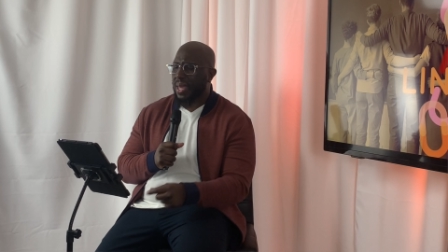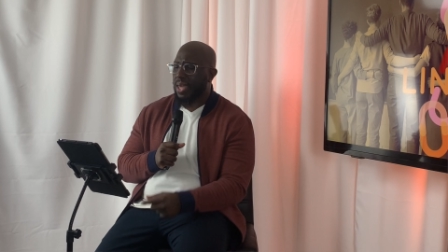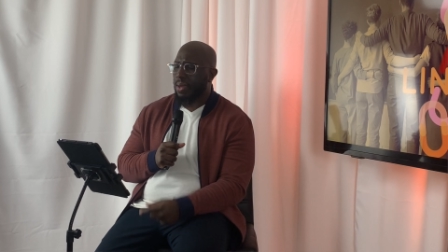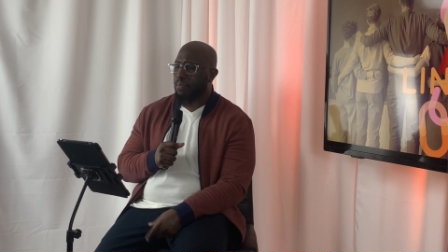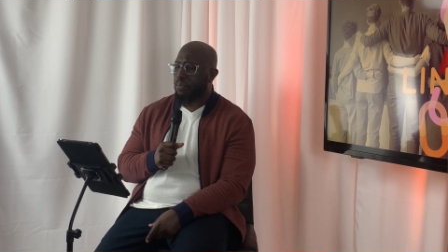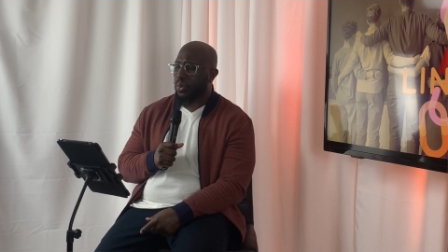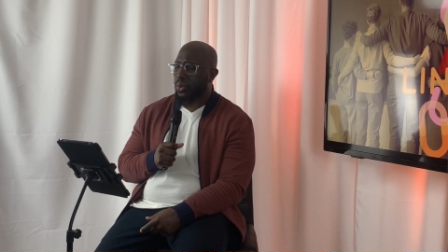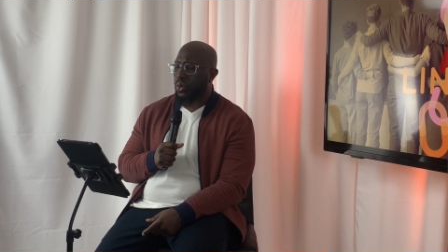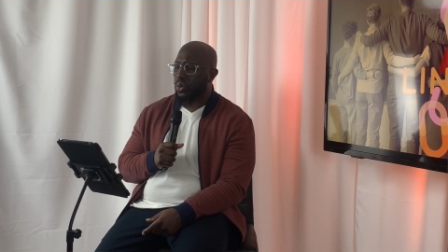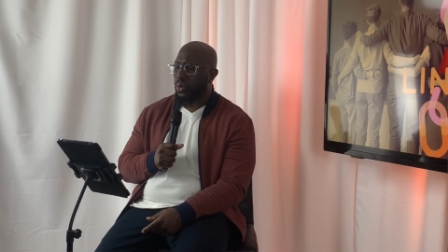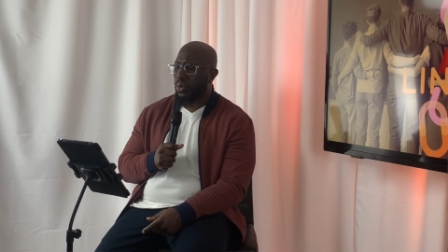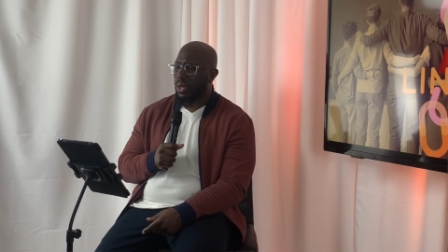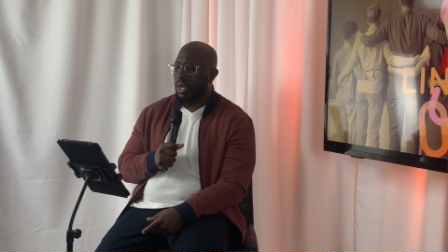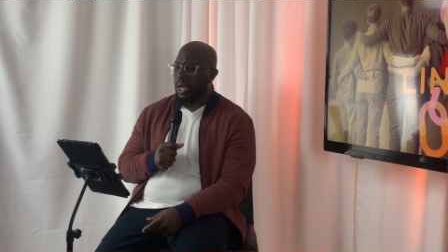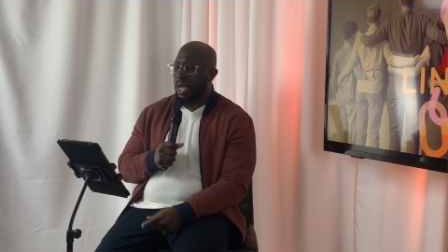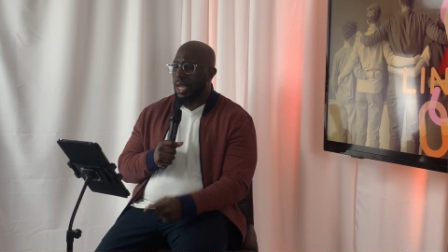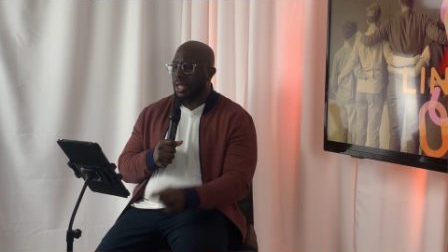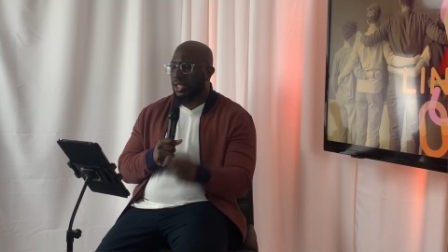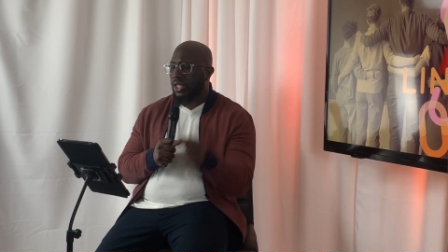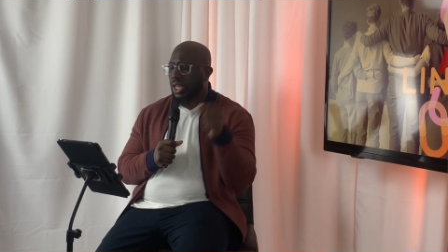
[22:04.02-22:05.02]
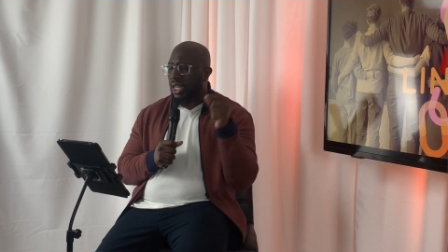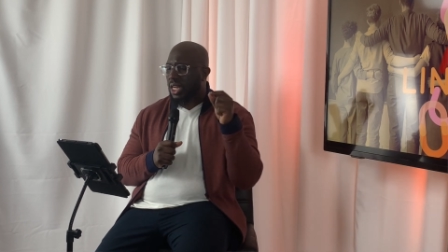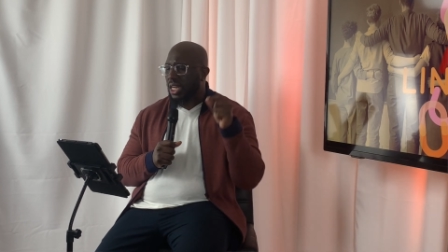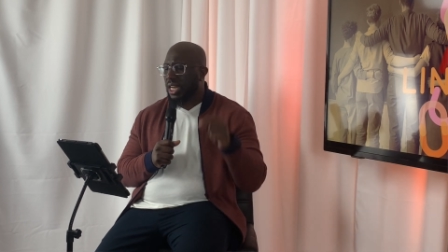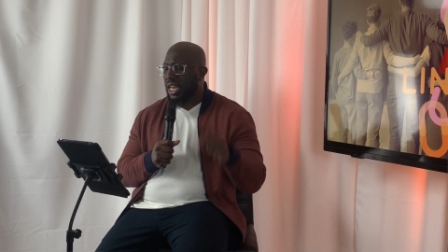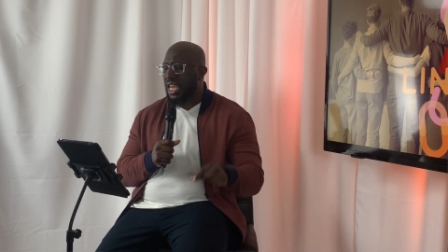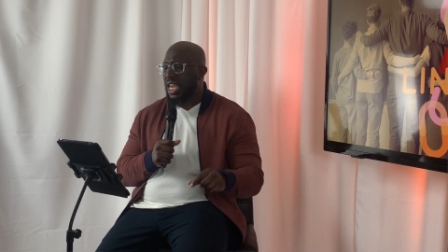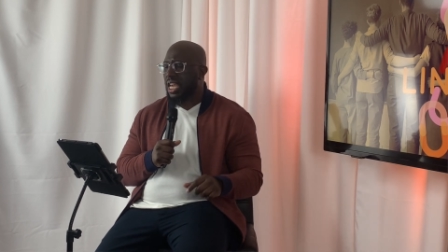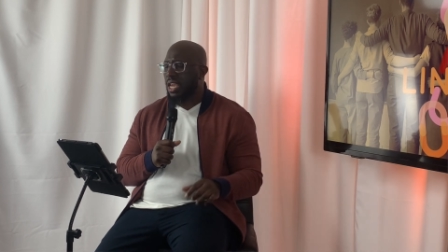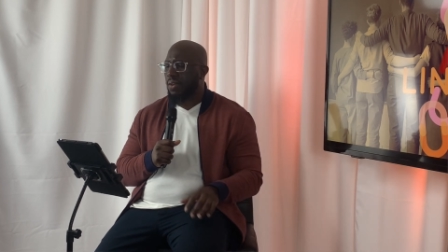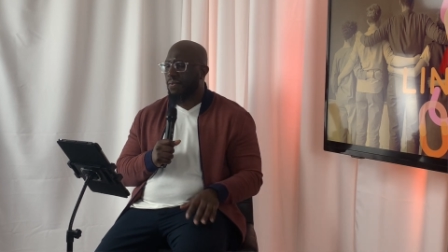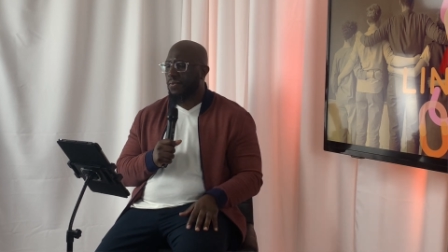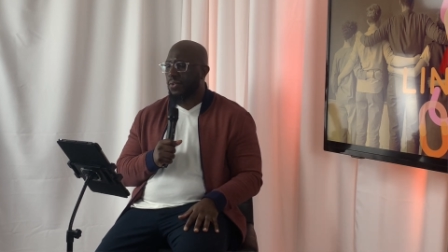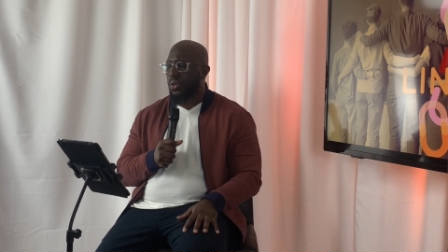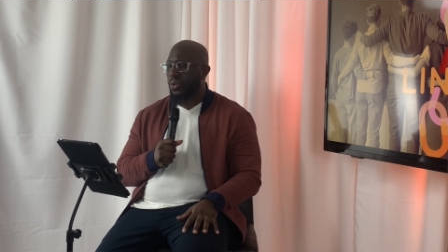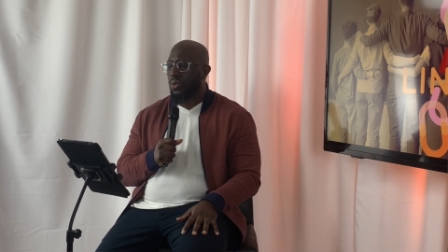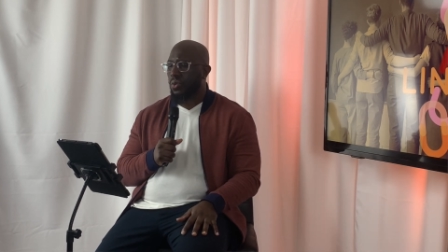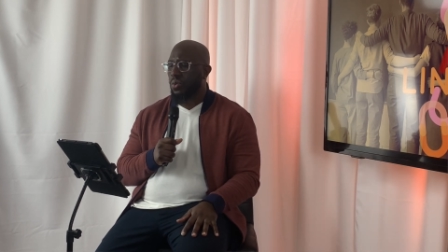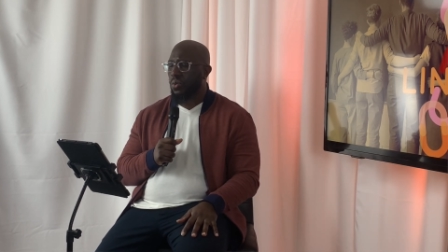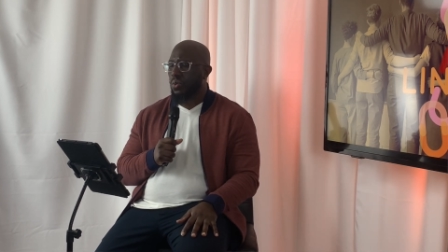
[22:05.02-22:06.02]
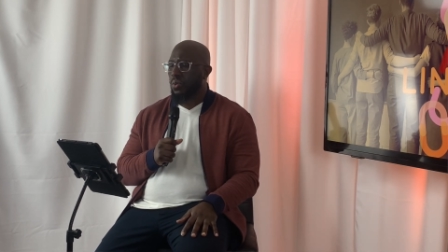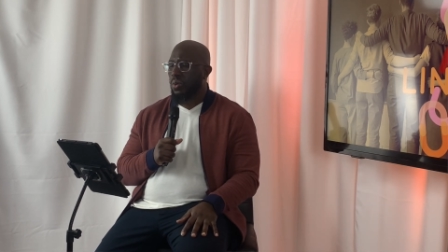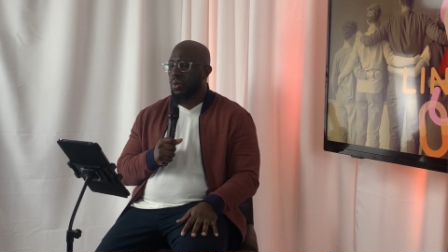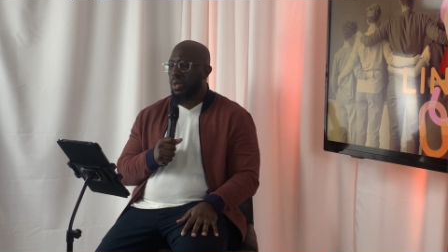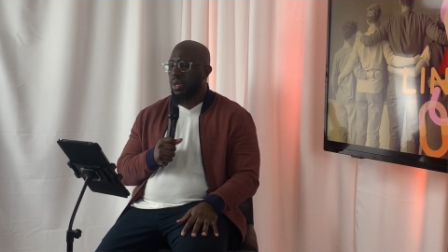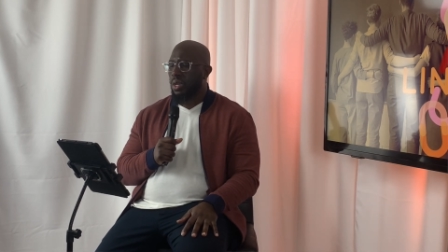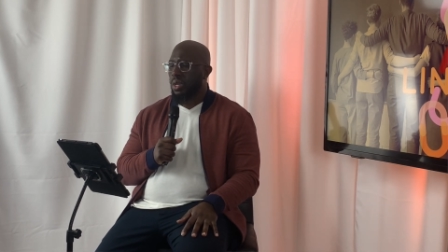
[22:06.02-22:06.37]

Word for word: people to leave you